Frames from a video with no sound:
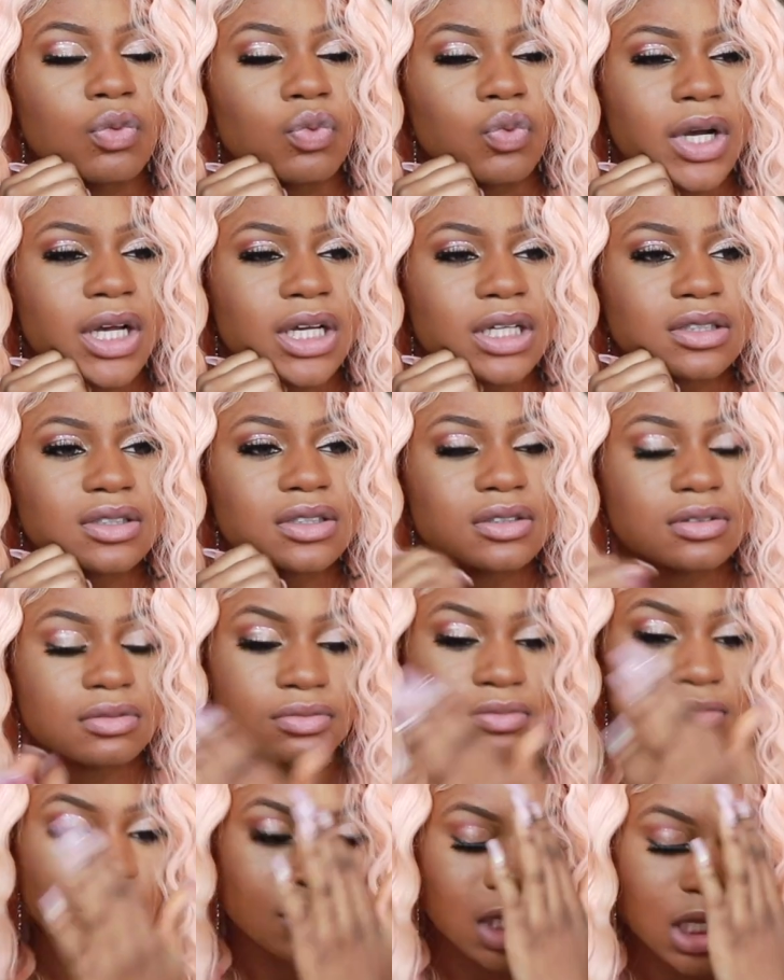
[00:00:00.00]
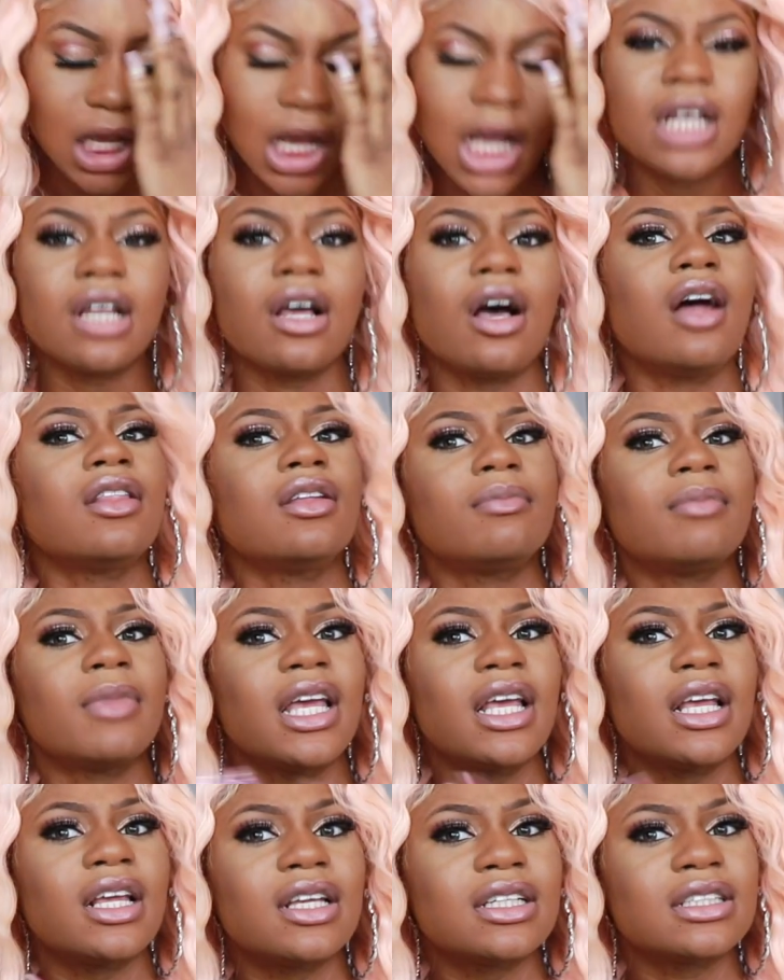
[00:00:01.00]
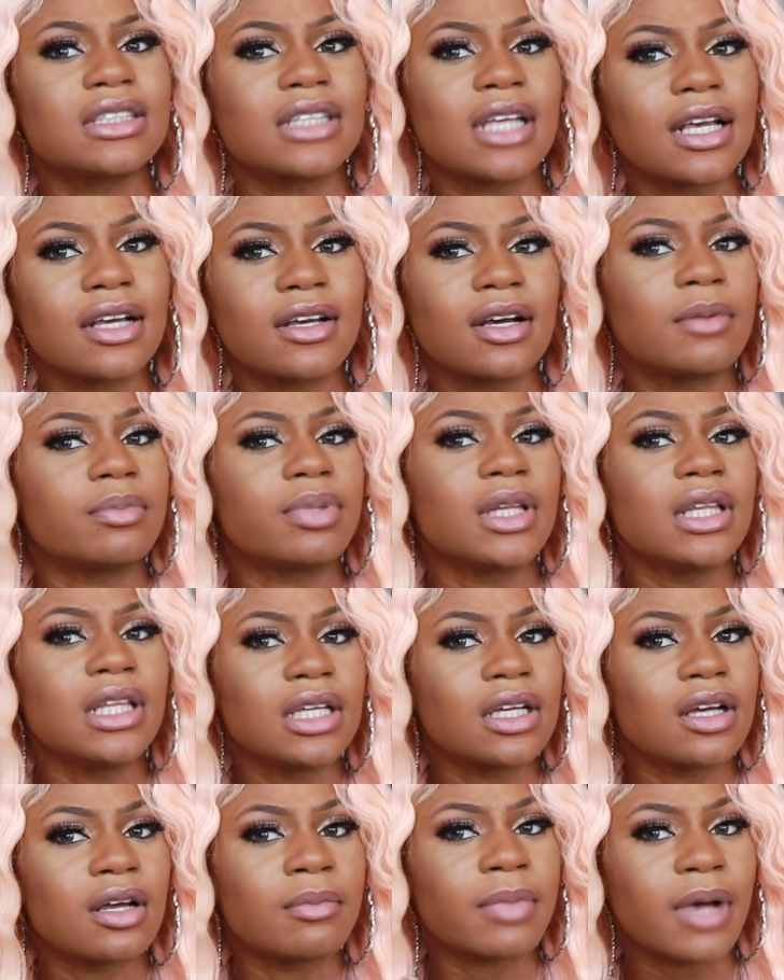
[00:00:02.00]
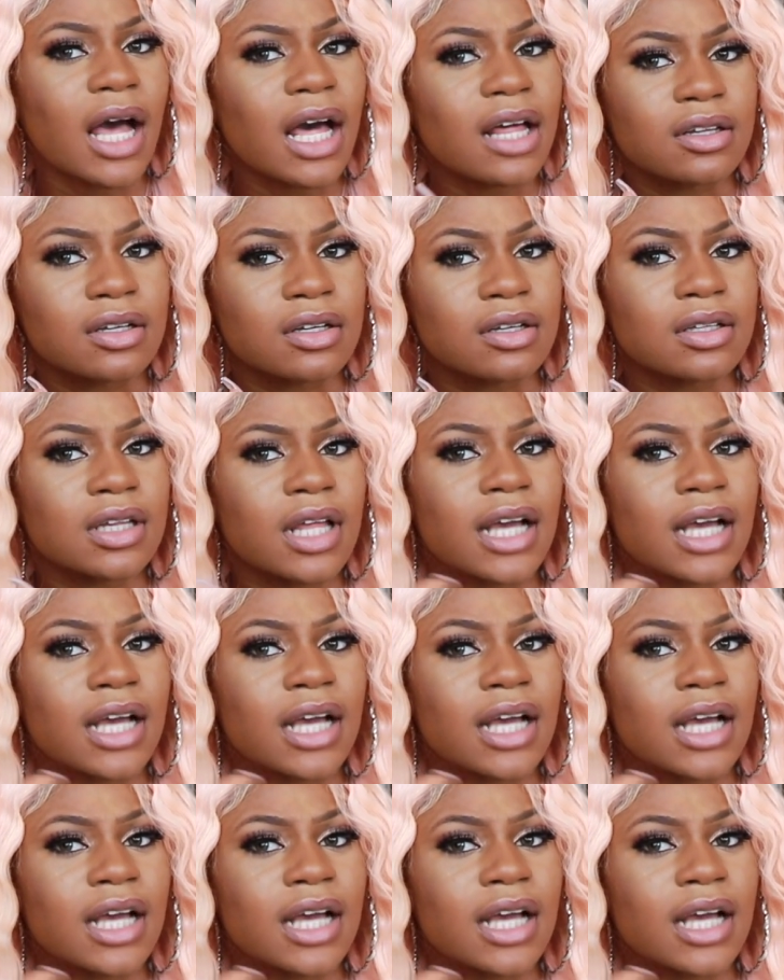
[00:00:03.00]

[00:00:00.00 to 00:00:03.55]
what? And the other man is like completely unbothered.